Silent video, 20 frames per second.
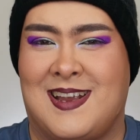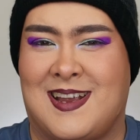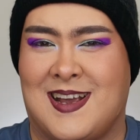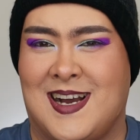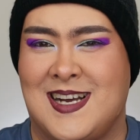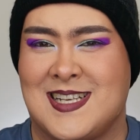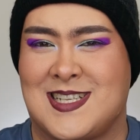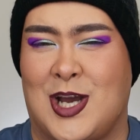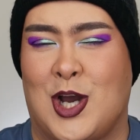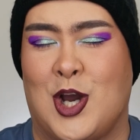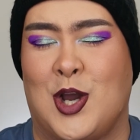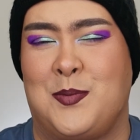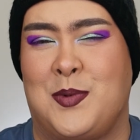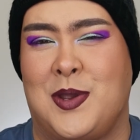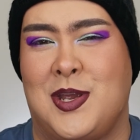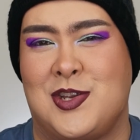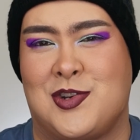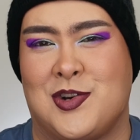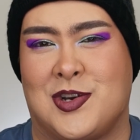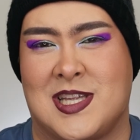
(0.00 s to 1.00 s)
Guys, I hope
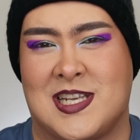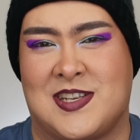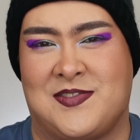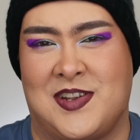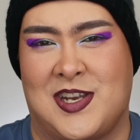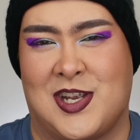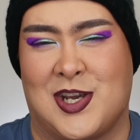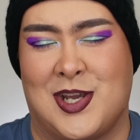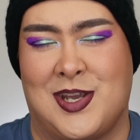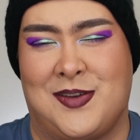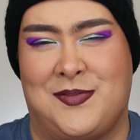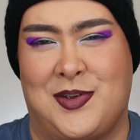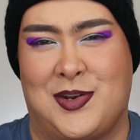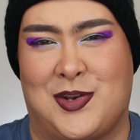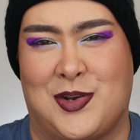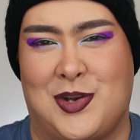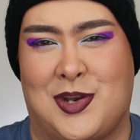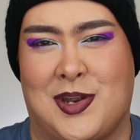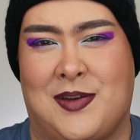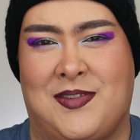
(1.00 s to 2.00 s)
you enjoyed this video. If you
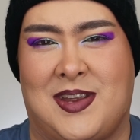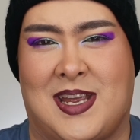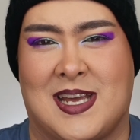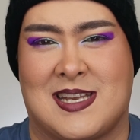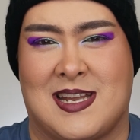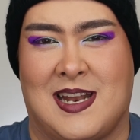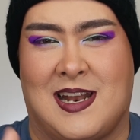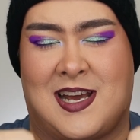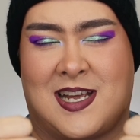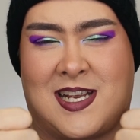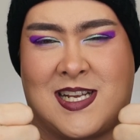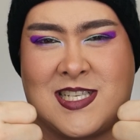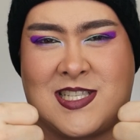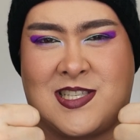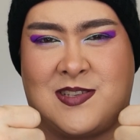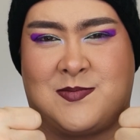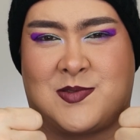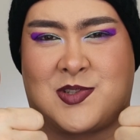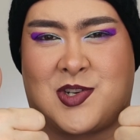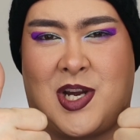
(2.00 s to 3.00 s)
do, don't forget to like and
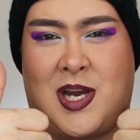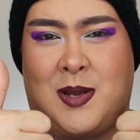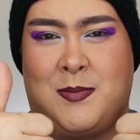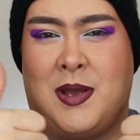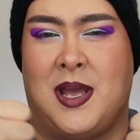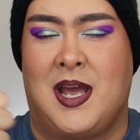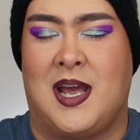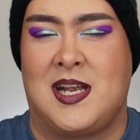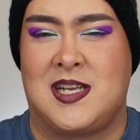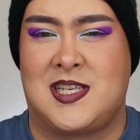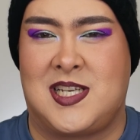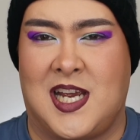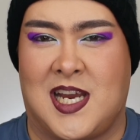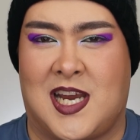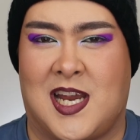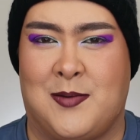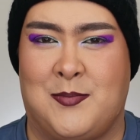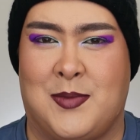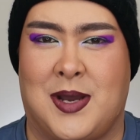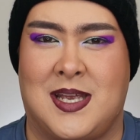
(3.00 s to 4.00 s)
subscribe.
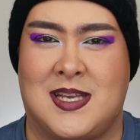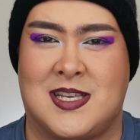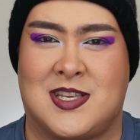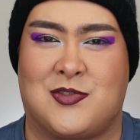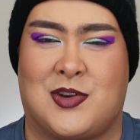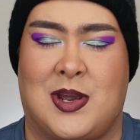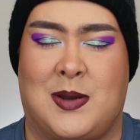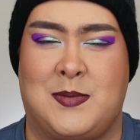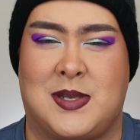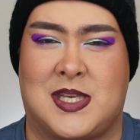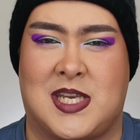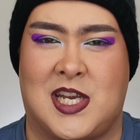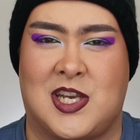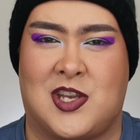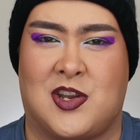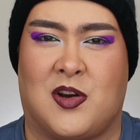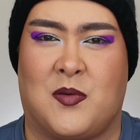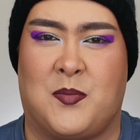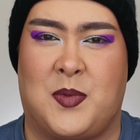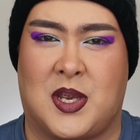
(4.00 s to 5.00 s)
Check out my Instagram and
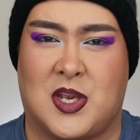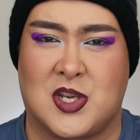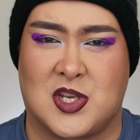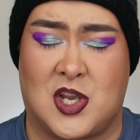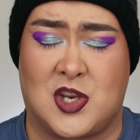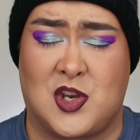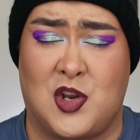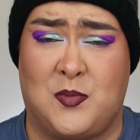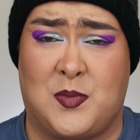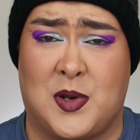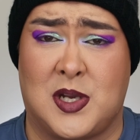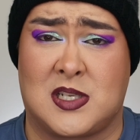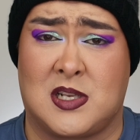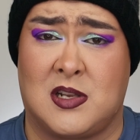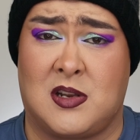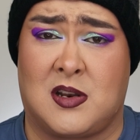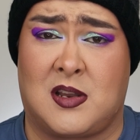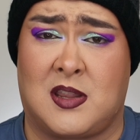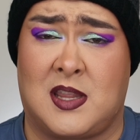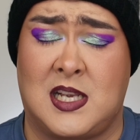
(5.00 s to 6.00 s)
TikTok because I do post a
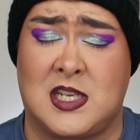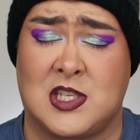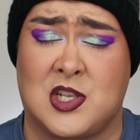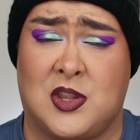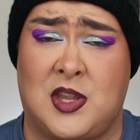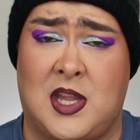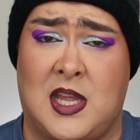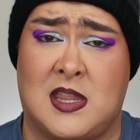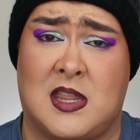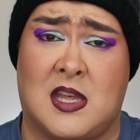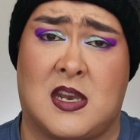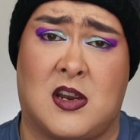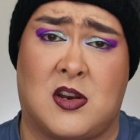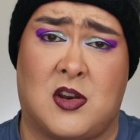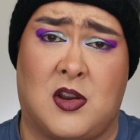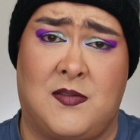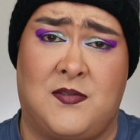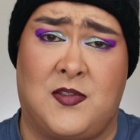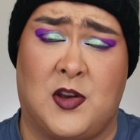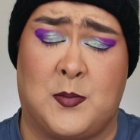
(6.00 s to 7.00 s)
lot of things on there that I
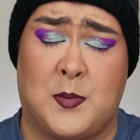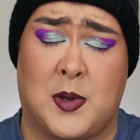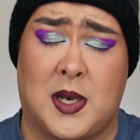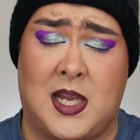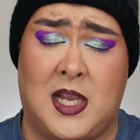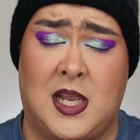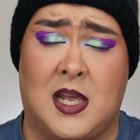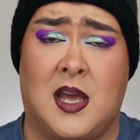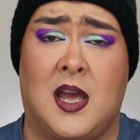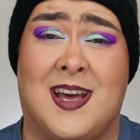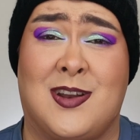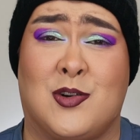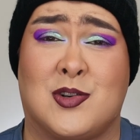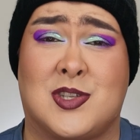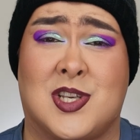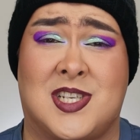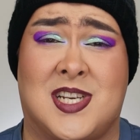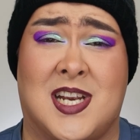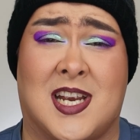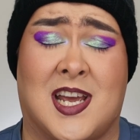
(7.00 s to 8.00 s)
don't film on here. And
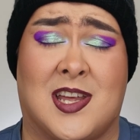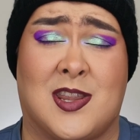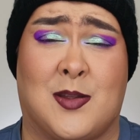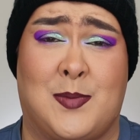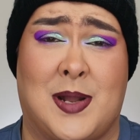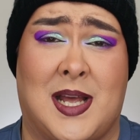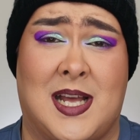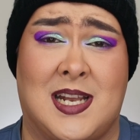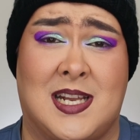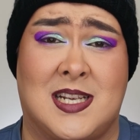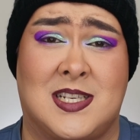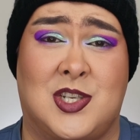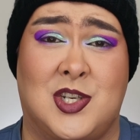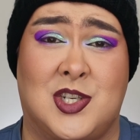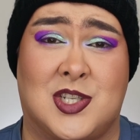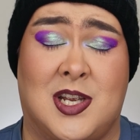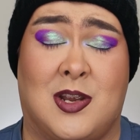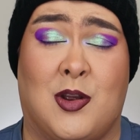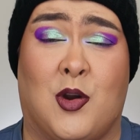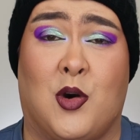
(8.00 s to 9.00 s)
also check out the playlist
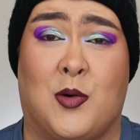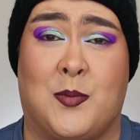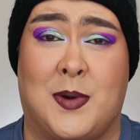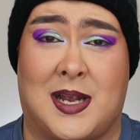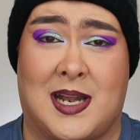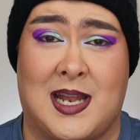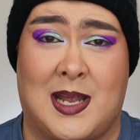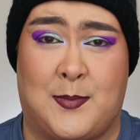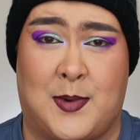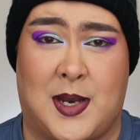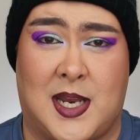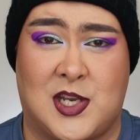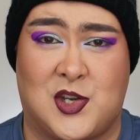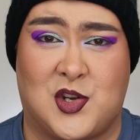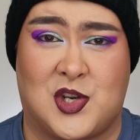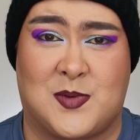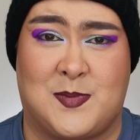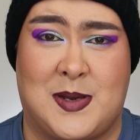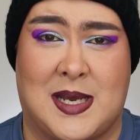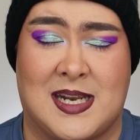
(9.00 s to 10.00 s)
using all my
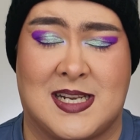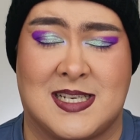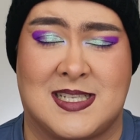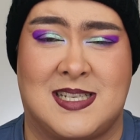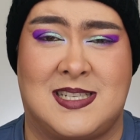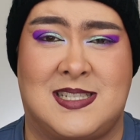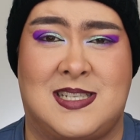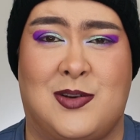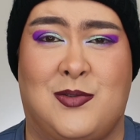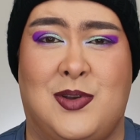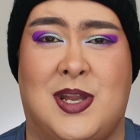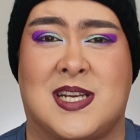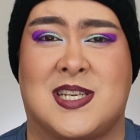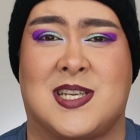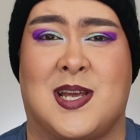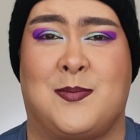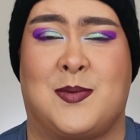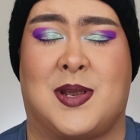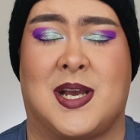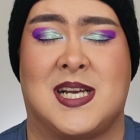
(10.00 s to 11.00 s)
Glaminatrix palettes. Till next
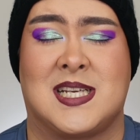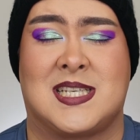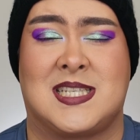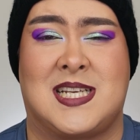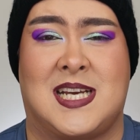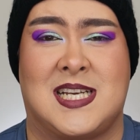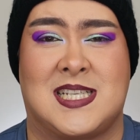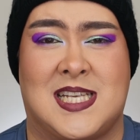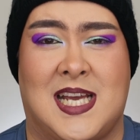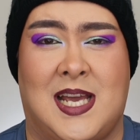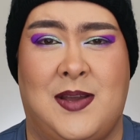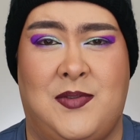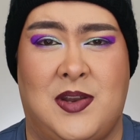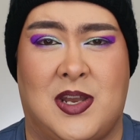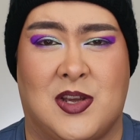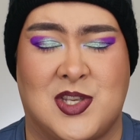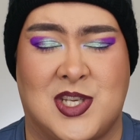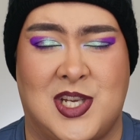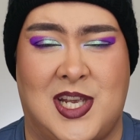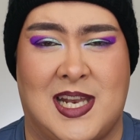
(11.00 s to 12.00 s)
time guys, stay safe and
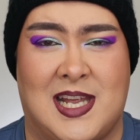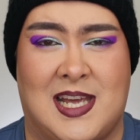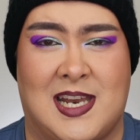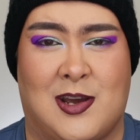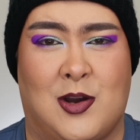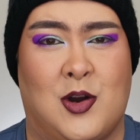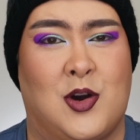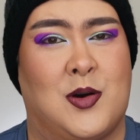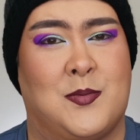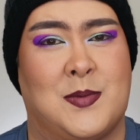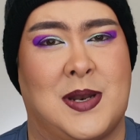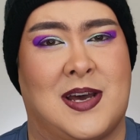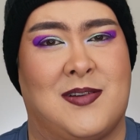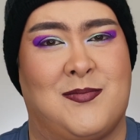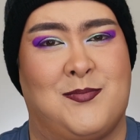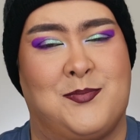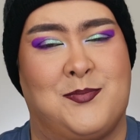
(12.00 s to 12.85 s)
I'll see you later. All my love.